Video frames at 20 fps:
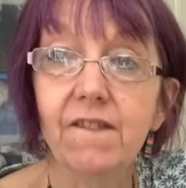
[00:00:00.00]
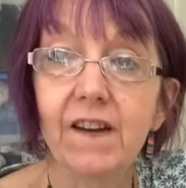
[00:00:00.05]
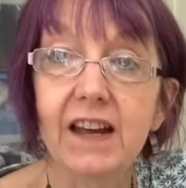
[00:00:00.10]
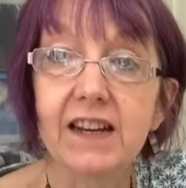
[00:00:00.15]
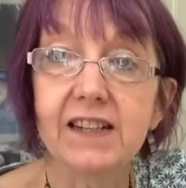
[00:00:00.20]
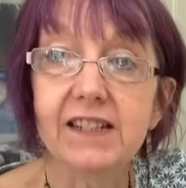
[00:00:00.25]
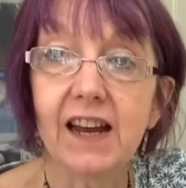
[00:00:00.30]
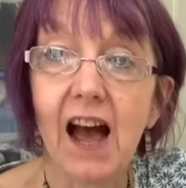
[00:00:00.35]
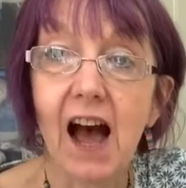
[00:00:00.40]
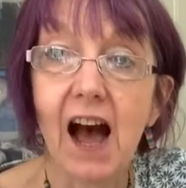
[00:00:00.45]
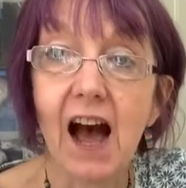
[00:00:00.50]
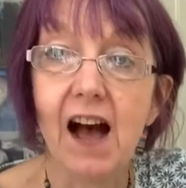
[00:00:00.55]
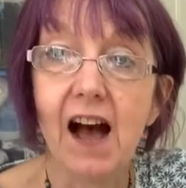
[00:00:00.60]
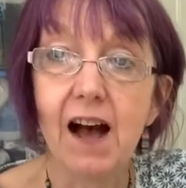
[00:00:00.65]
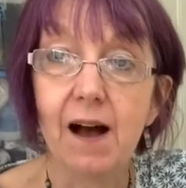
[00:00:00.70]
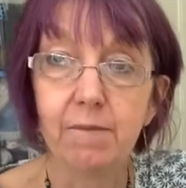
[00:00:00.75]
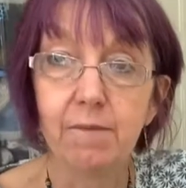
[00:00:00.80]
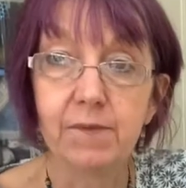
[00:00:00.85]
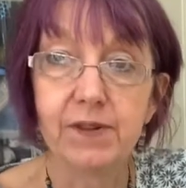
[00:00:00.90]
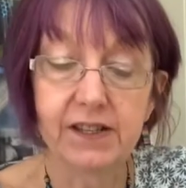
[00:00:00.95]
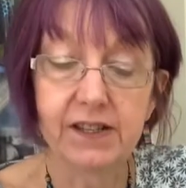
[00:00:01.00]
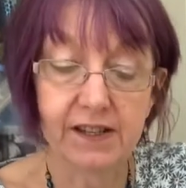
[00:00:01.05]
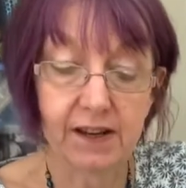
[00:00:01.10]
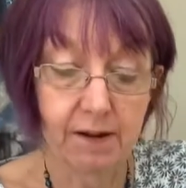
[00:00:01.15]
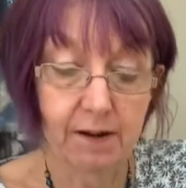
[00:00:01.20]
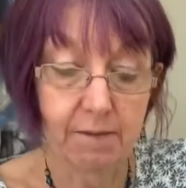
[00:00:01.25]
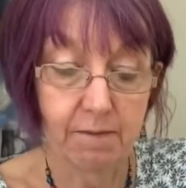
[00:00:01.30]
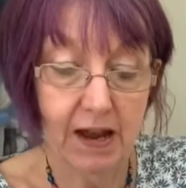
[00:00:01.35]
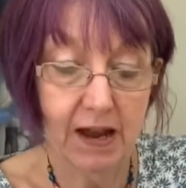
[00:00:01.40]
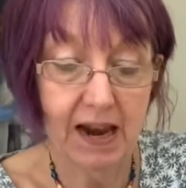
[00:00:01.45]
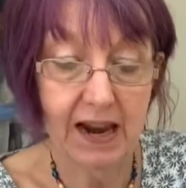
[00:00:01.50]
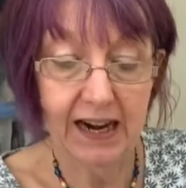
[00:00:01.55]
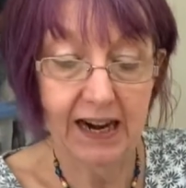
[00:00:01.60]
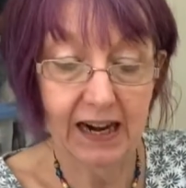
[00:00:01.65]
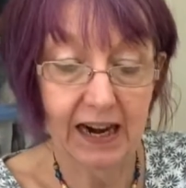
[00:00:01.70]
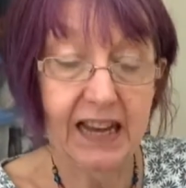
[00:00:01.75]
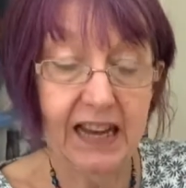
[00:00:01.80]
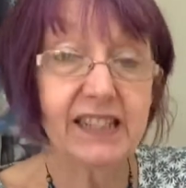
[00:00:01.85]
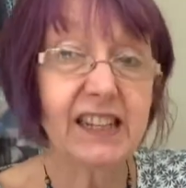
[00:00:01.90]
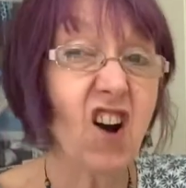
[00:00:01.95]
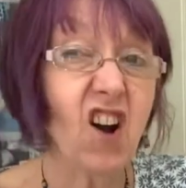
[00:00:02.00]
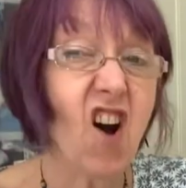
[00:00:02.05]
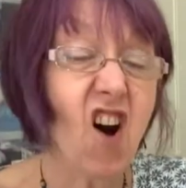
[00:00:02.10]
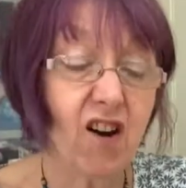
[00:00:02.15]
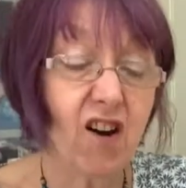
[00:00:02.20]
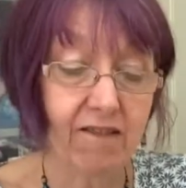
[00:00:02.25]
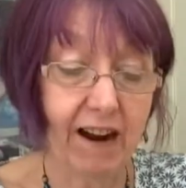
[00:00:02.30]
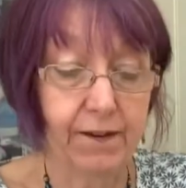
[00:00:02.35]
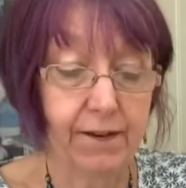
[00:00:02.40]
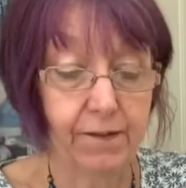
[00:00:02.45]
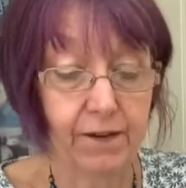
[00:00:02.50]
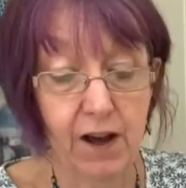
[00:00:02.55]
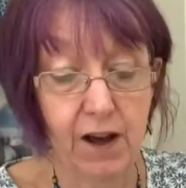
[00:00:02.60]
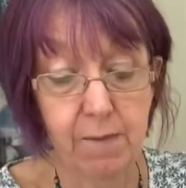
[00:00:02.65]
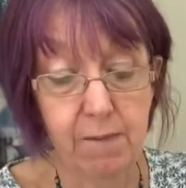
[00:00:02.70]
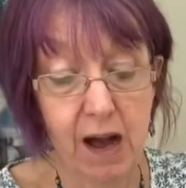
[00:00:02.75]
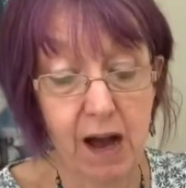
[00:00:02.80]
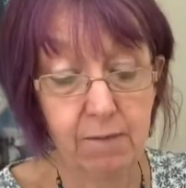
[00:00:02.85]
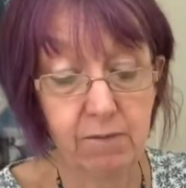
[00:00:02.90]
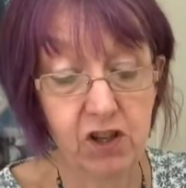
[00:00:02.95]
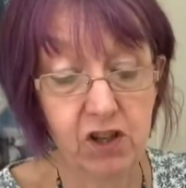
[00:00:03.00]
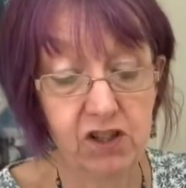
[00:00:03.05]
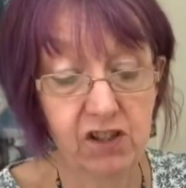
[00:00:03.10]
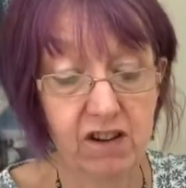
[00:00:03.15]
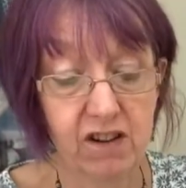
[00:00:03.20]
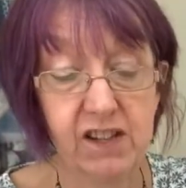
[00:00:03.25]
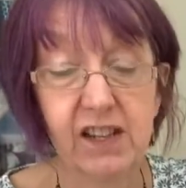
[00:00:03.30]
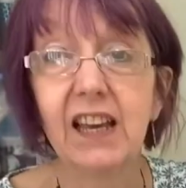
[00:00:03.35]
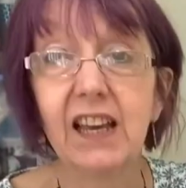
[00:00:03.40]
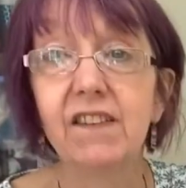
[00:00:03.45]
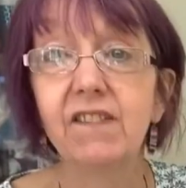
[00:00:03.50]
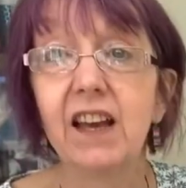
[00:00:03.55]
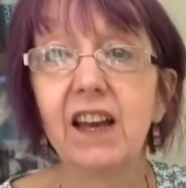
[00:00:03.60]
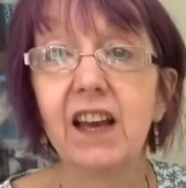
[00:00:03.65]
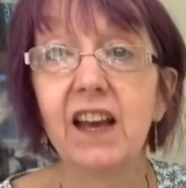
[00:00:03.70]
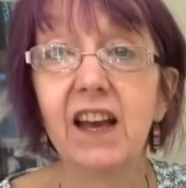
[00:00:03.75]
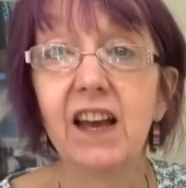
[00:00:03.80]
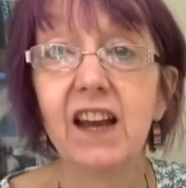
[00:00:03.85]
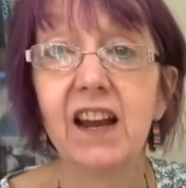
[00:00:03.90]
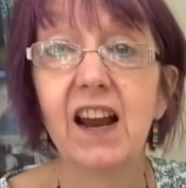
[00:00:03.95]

it some little, it's a car advert, but I'm just going to give it